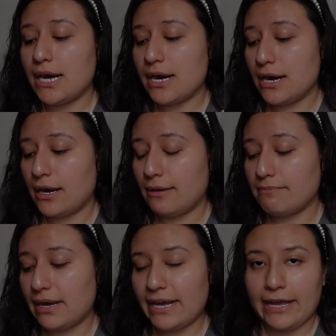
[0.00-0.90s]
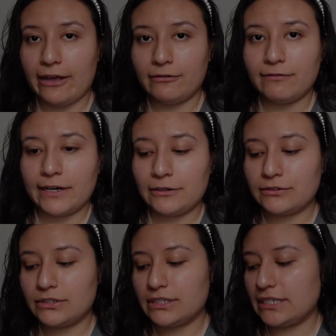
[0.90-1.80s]
I have
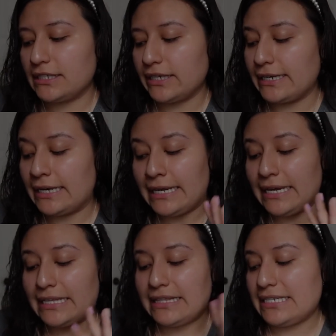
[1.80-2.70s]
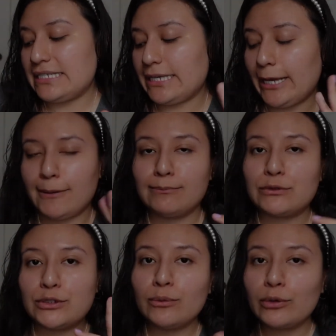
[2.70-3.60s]
found the same
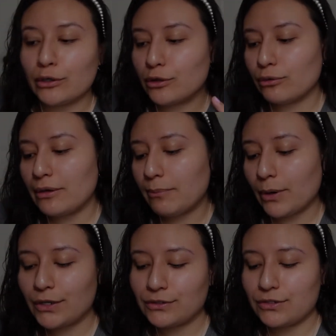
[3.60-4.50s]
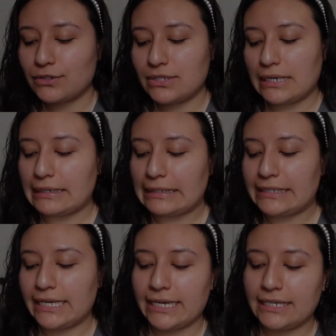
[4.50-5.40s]
2 or 3 bronzers that I
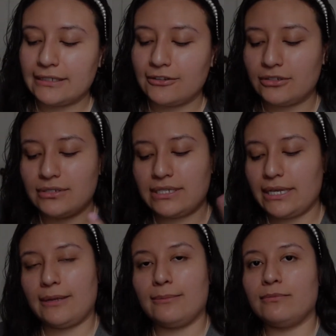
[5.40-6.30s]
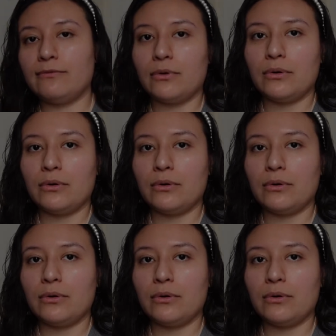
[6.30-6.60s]
like, the same